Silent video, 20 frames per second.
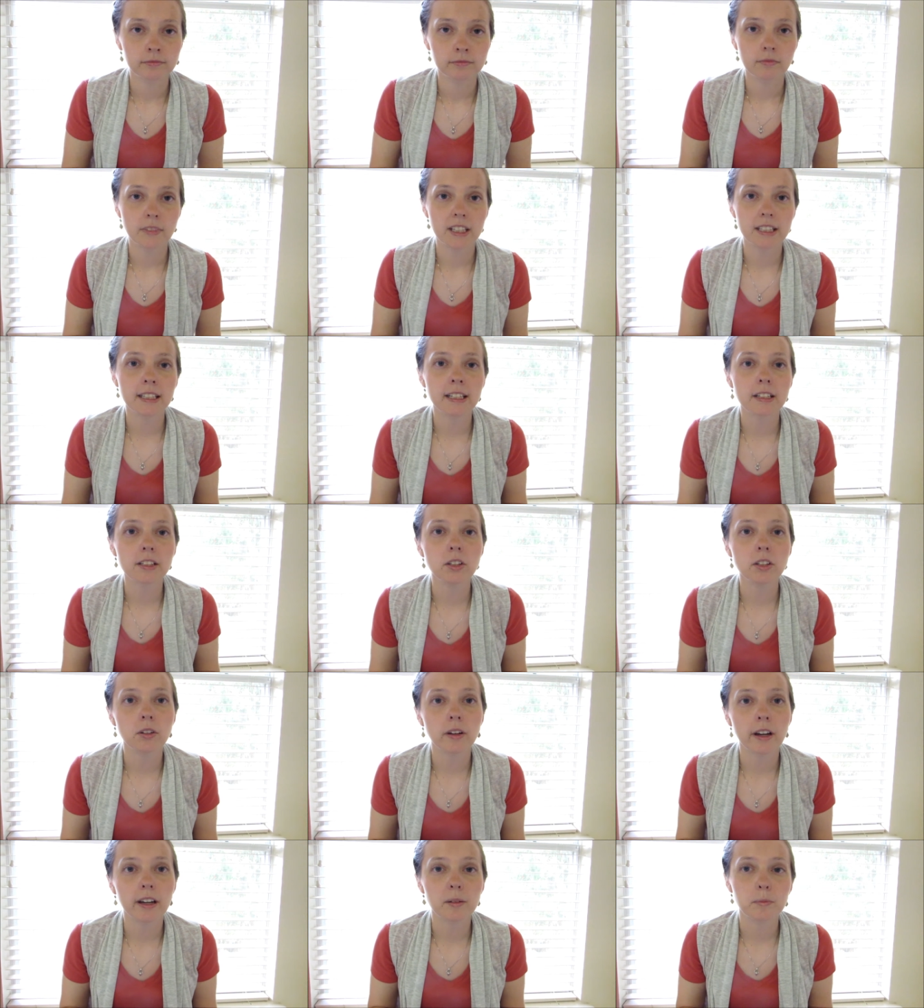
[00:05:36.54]
These next
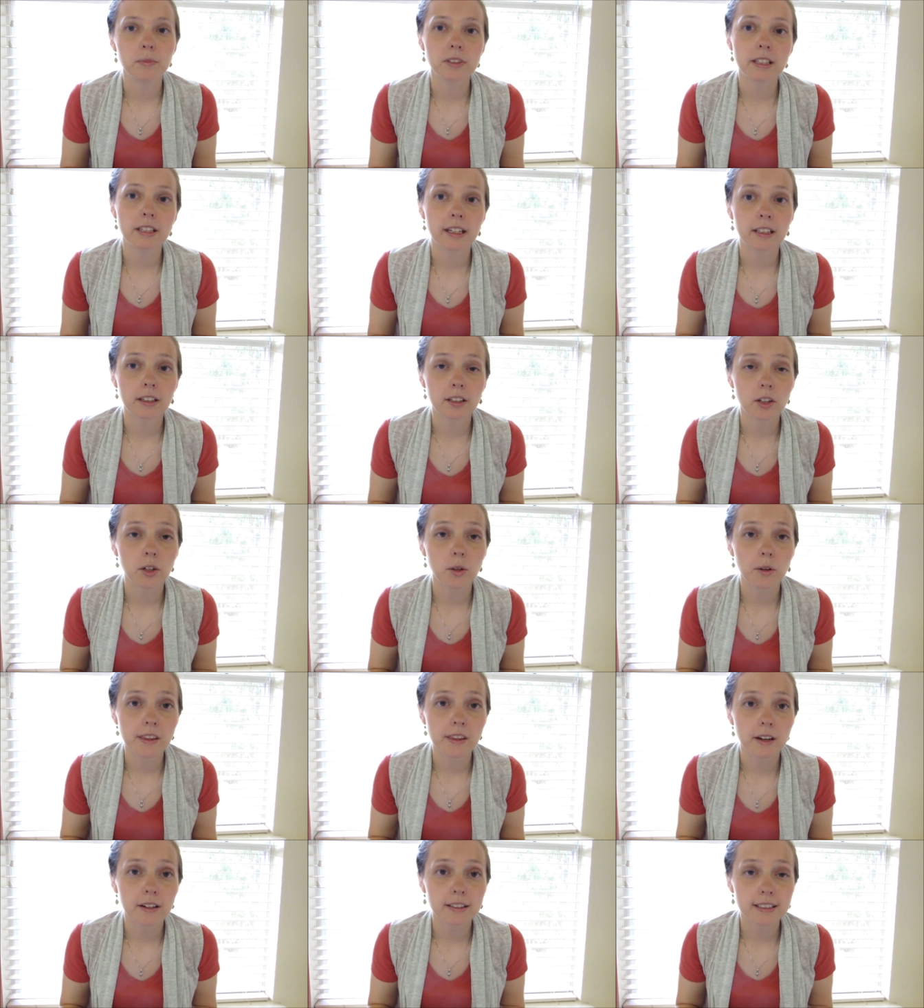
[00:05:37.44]
two items kind of go
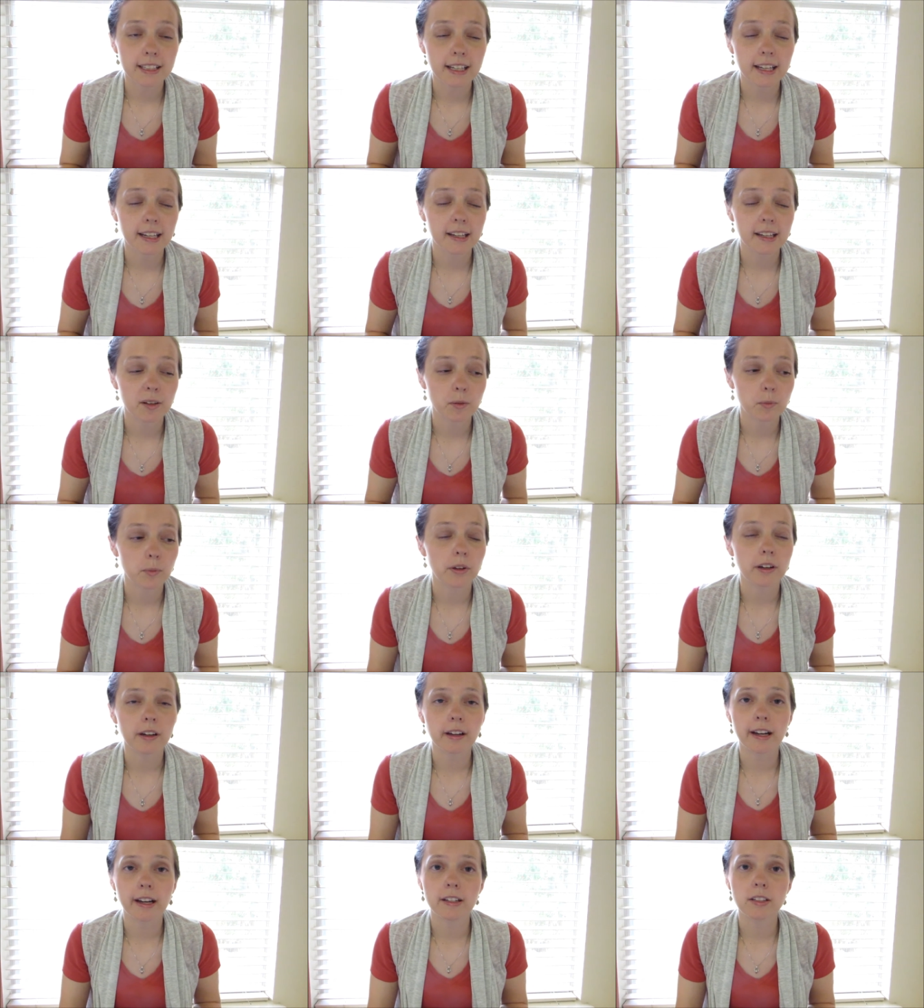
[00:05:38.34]
without saying, but
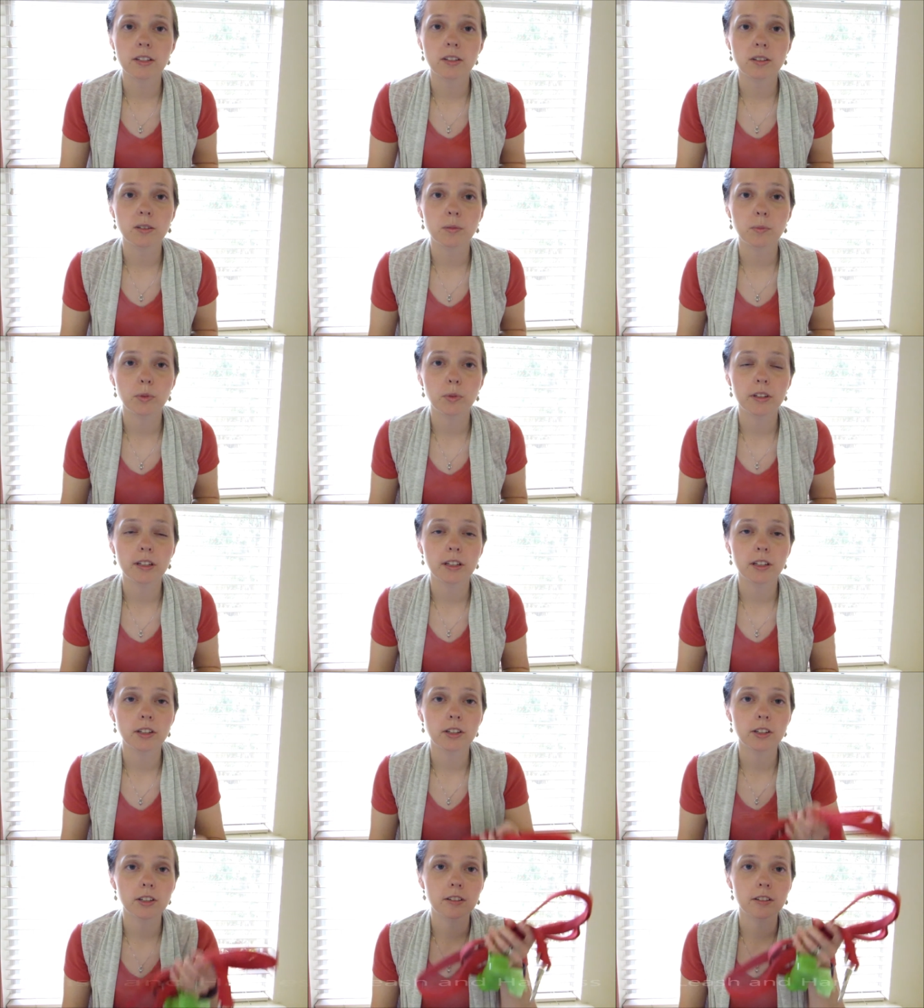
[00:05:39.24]
I do bring
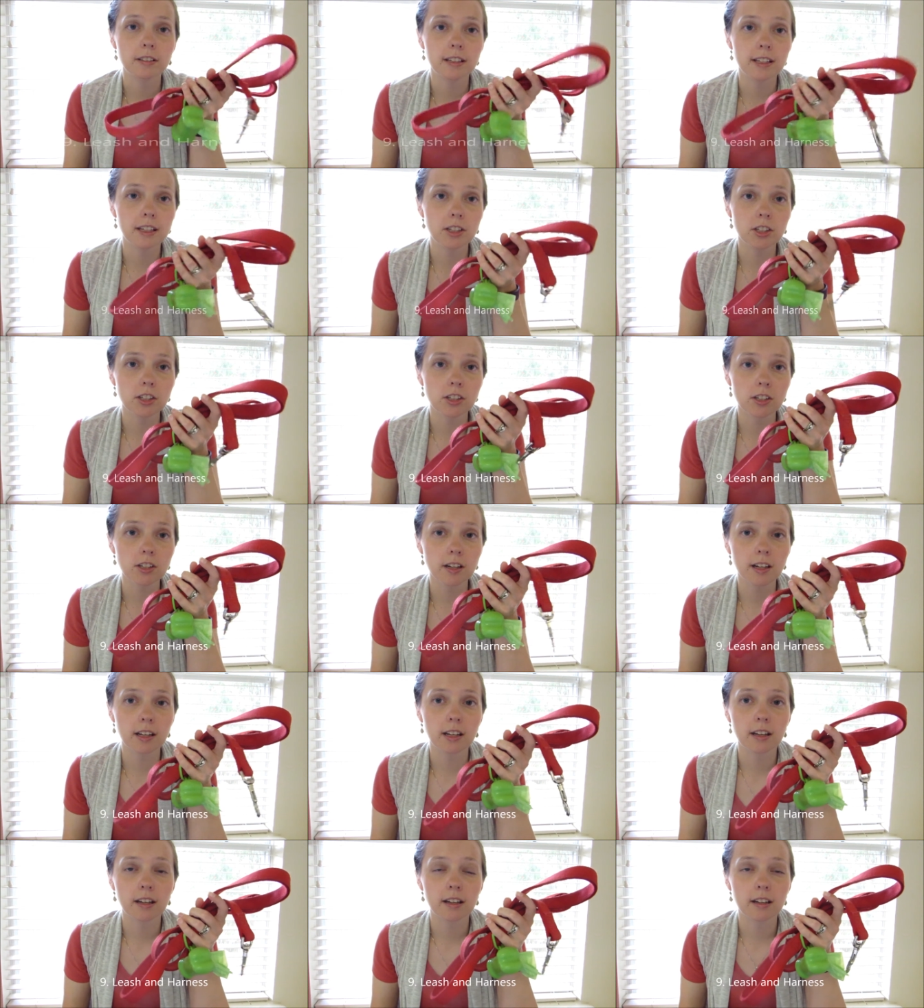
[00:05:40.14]
her leash
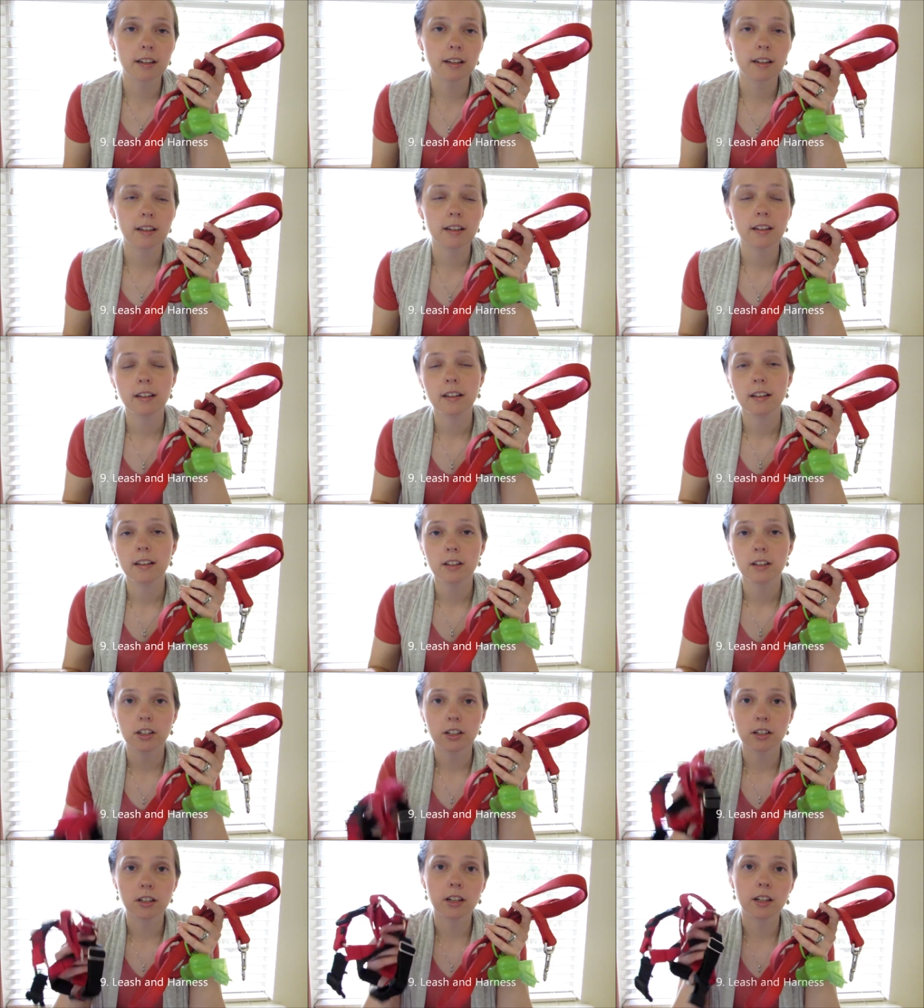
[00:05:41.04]
and
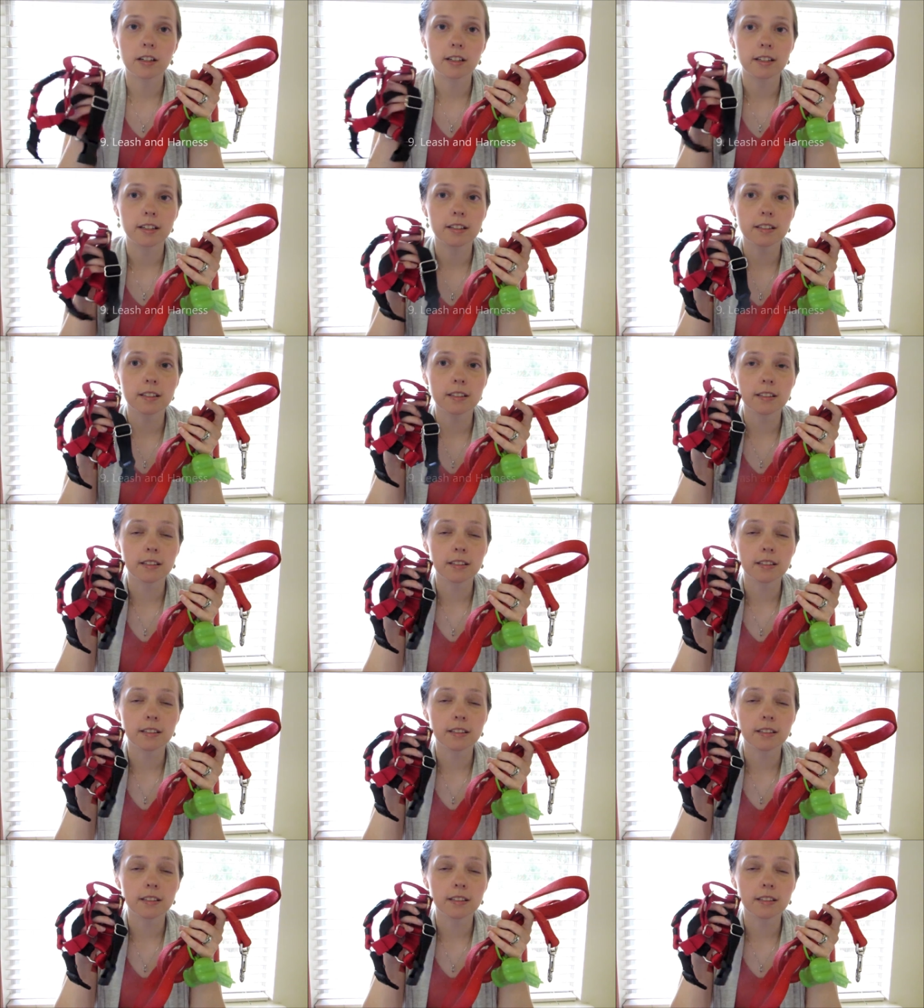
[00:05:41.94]
her harness.